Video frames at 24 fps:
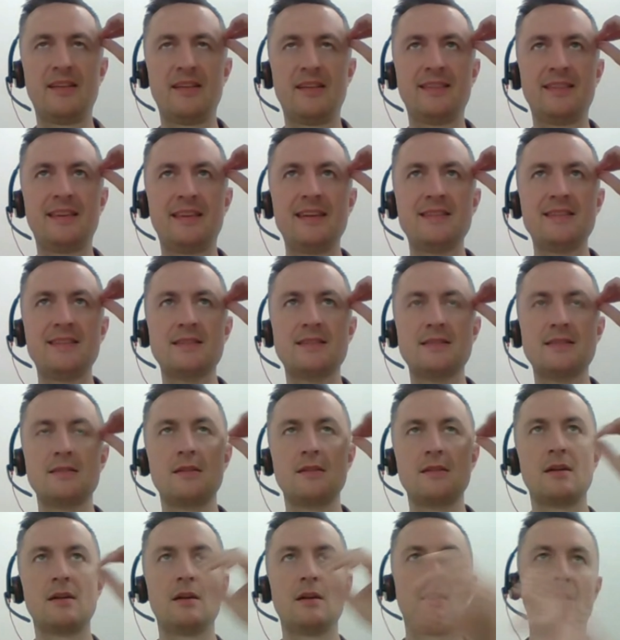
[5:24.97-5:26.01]
These
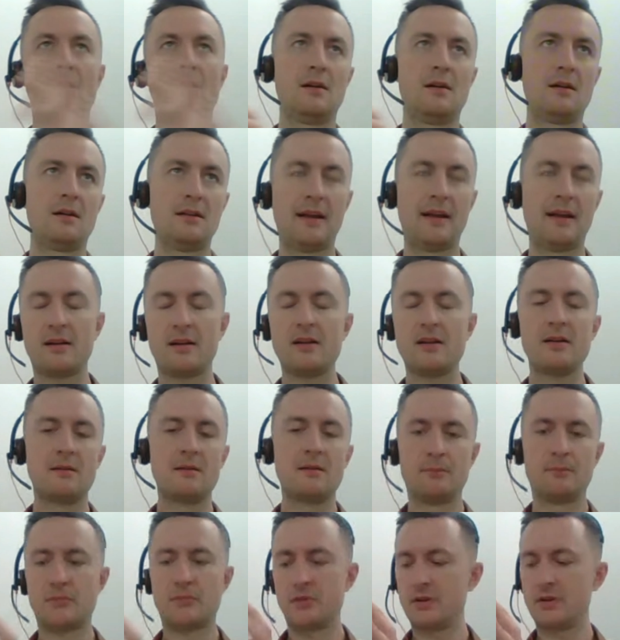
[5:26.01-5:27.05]
like
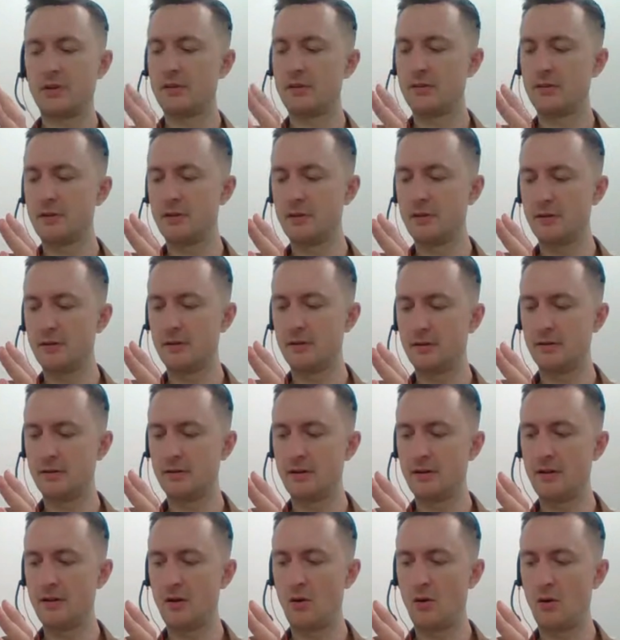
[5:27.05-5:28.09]

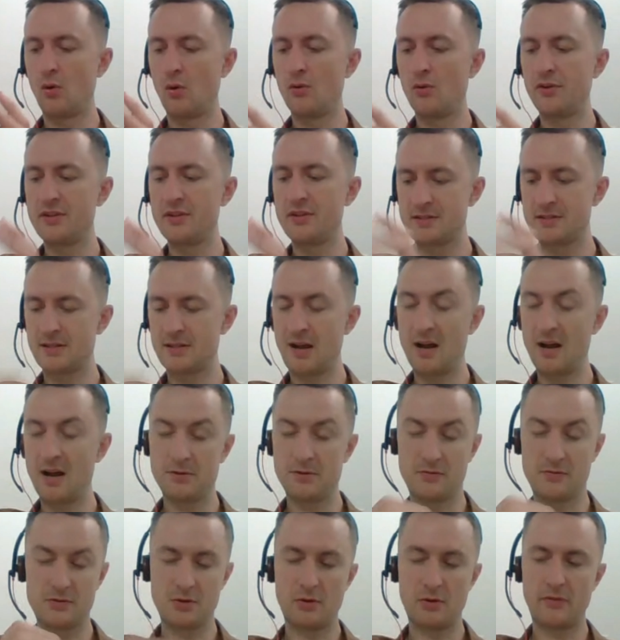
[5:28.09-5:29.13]
all these types
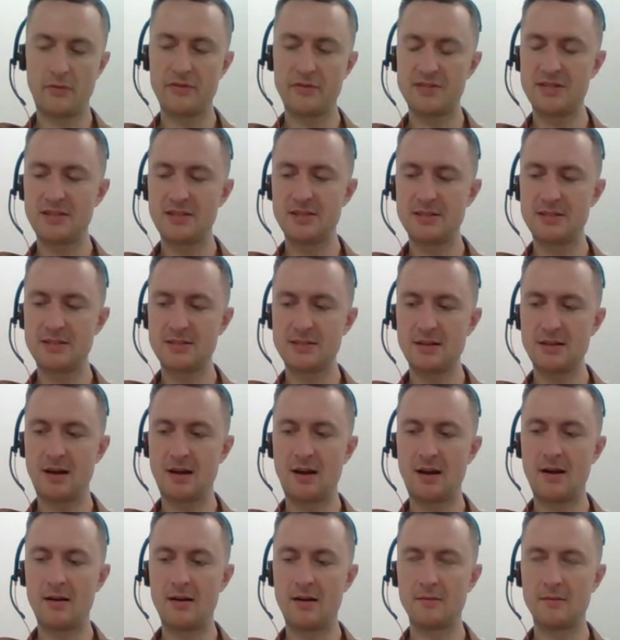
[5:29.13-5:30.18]
of services
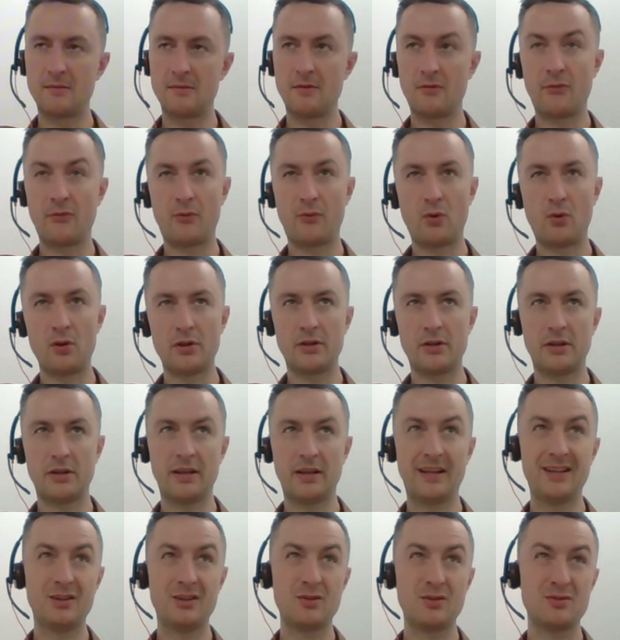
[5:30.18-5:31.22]
are falling
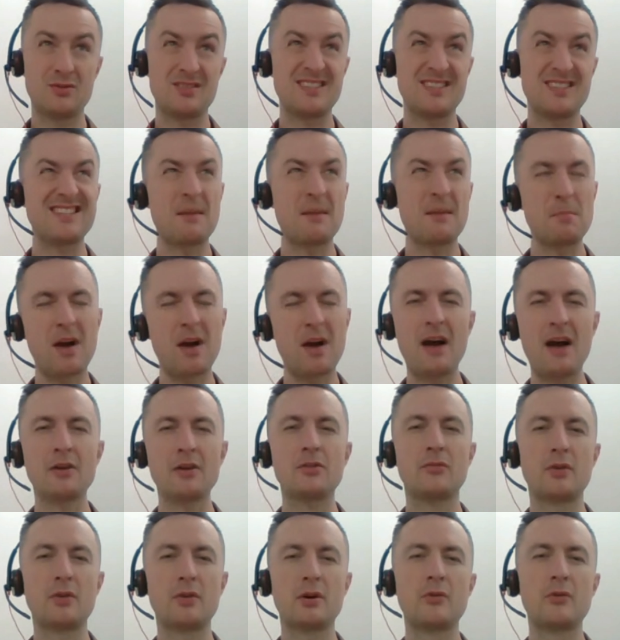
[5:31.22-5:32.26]
into some kind
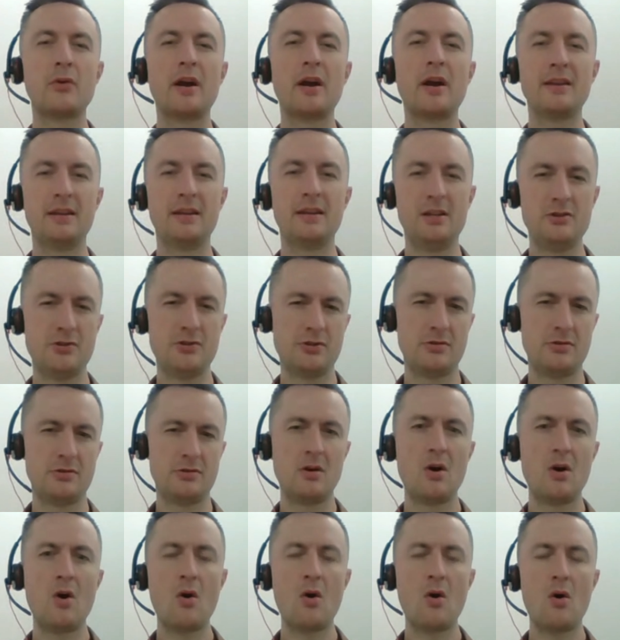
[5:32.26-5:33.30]
of a gray niche
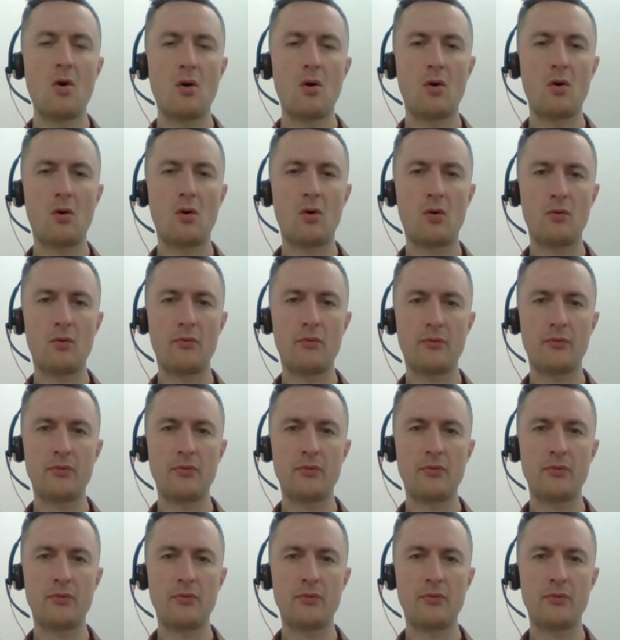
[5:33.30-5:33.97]
of